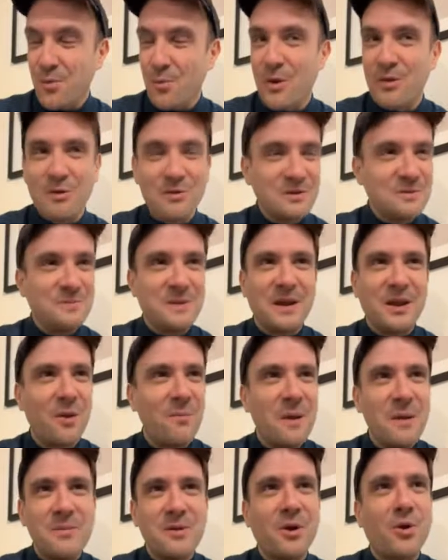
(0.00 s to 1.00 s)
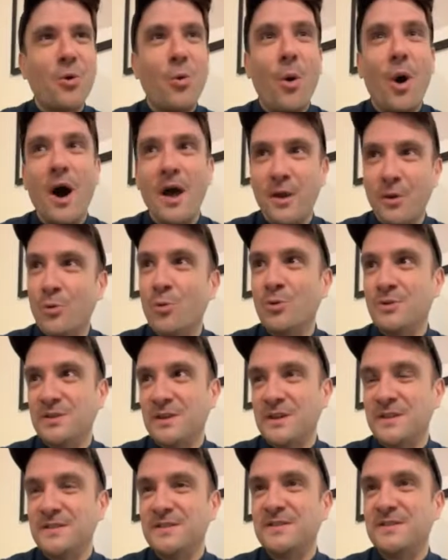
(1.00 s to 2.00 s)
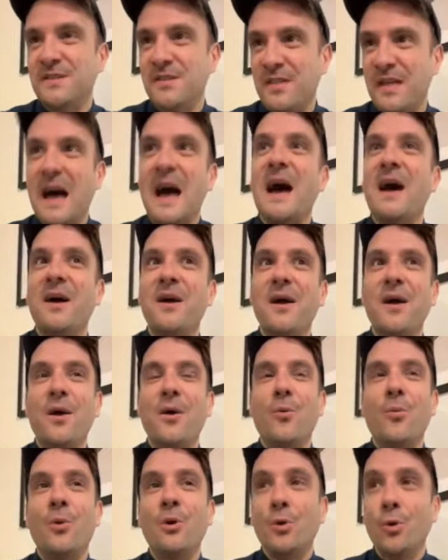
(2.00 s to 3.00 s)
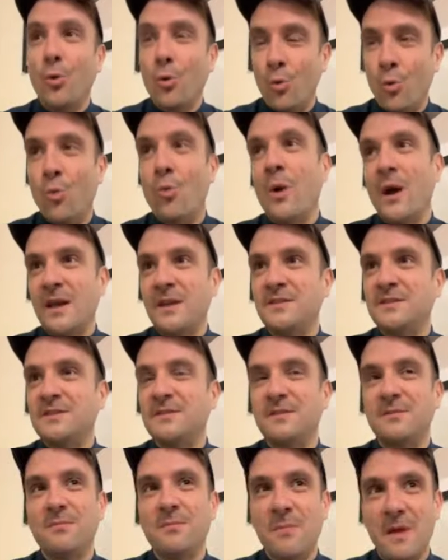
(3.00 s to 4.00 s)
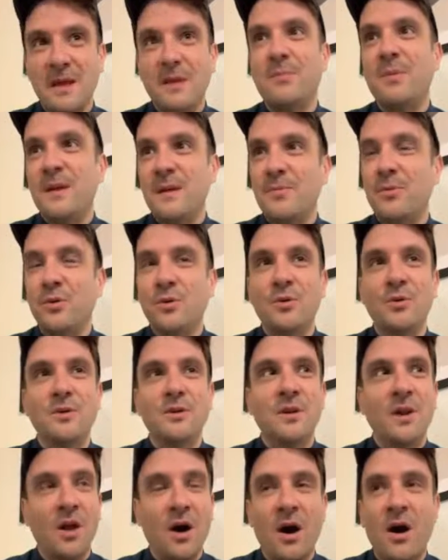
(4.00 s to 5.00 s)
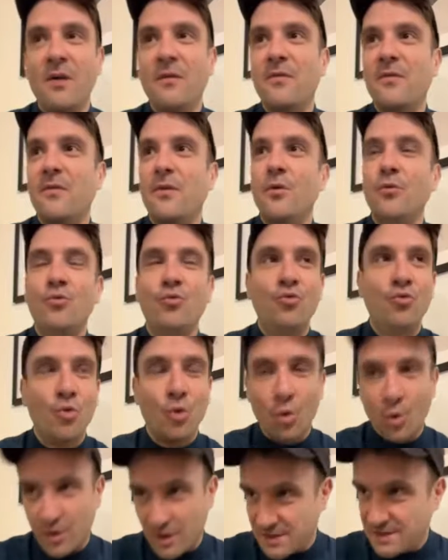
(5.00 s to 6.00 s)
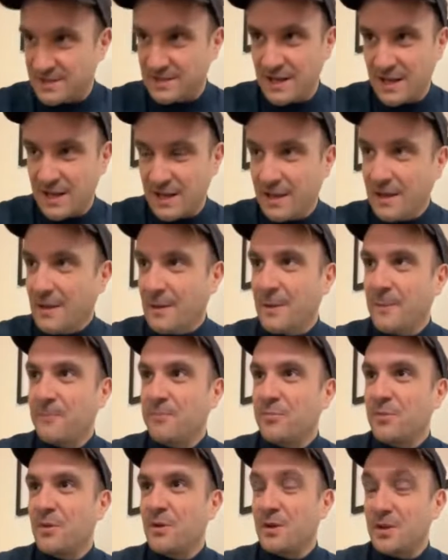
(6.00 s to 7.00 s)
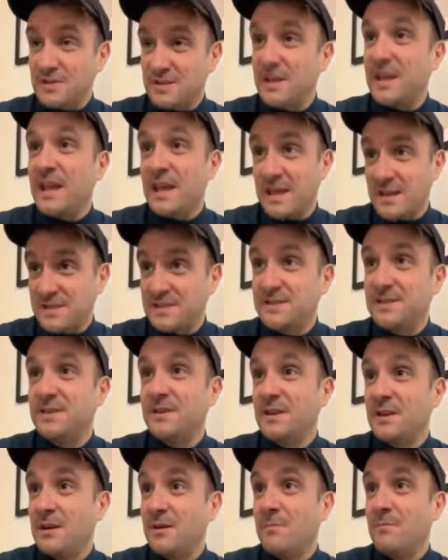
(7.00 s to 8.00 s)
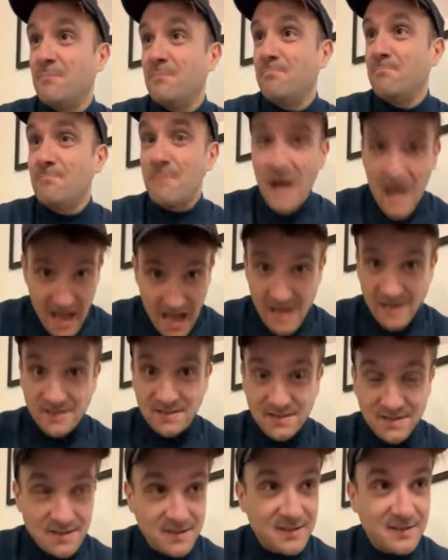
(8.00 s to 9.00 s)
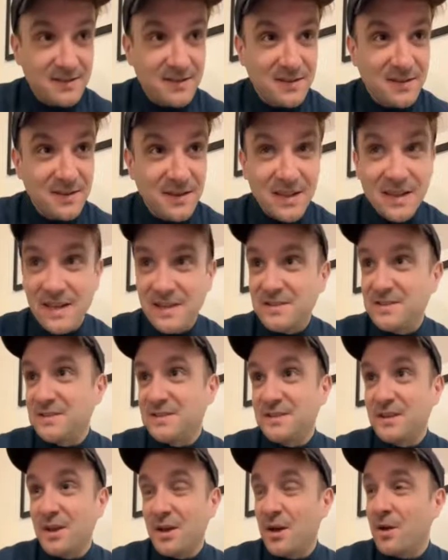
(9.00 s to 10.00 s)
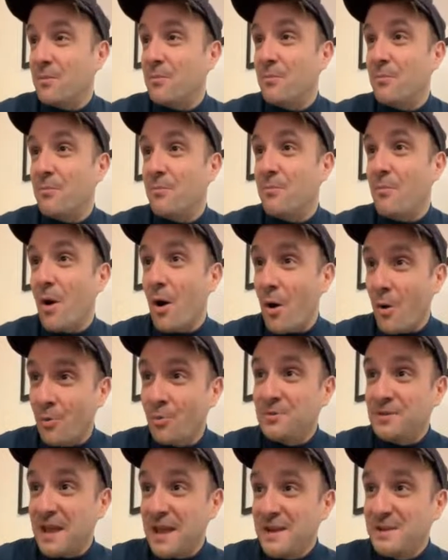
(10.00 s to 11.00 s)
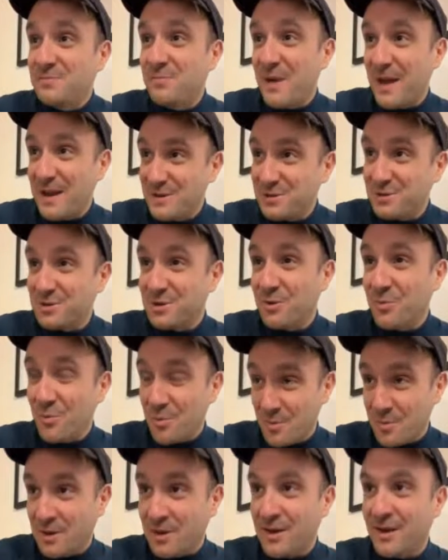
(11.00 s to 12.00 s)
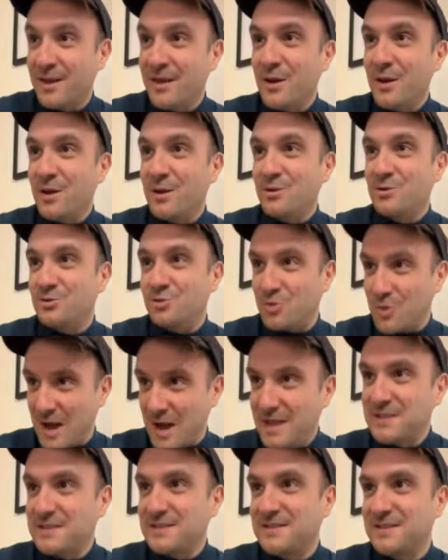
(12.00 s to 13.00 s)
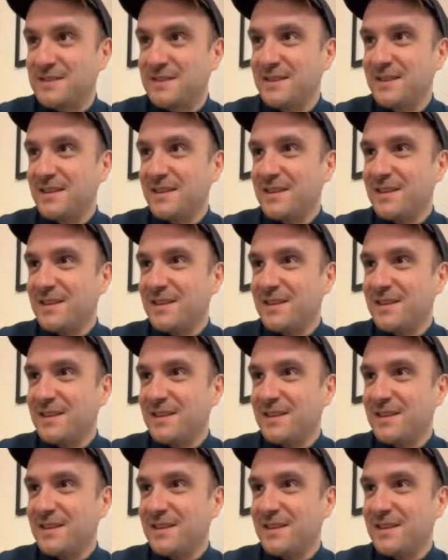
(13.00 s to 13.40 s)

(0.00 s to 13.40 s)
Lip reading: Whether it's been like maybe a quiet audience, that will always make people laugh raucously, because it is mad. It's a old age pensioner woman dressed.